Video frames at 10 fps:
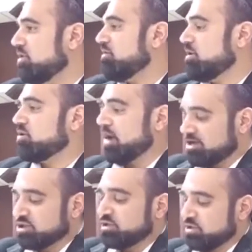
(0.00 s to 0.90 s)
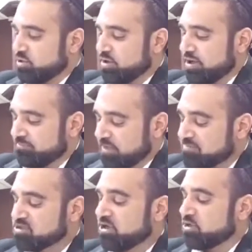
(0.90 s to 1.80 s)
You
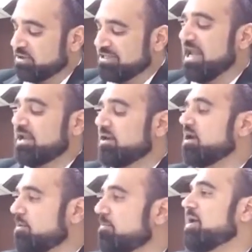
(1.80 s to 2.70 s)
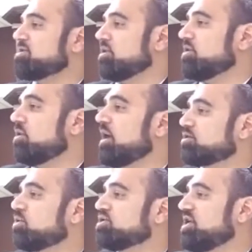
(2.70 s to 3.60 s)
attain based on your
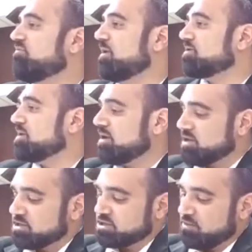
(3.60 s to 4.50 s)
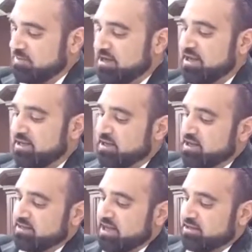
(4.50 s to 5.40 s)
actual achievements. So meaning
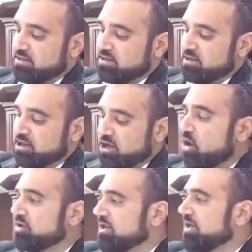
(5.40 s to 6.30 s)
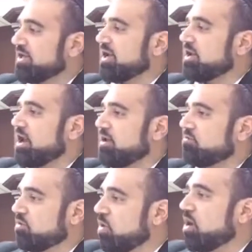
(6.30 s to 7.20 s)
that you're only going to get a
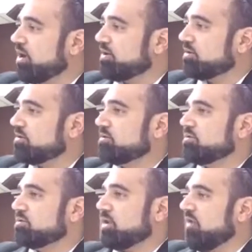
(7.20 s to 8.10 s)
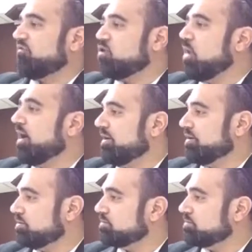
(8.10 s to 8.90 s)
reward if you won.